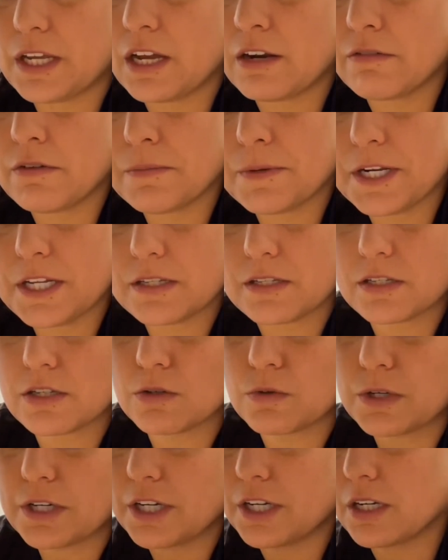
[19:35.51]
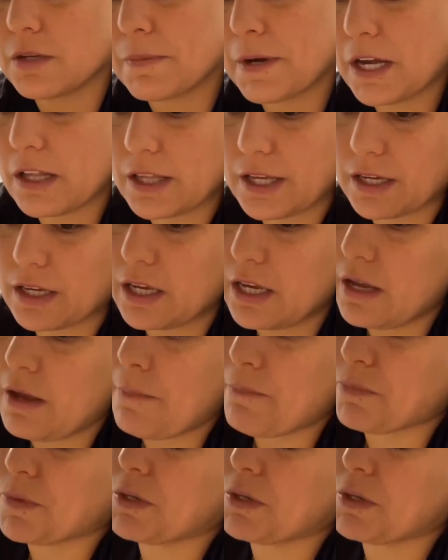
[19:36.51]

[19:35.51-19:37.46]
everybody's so worried about like the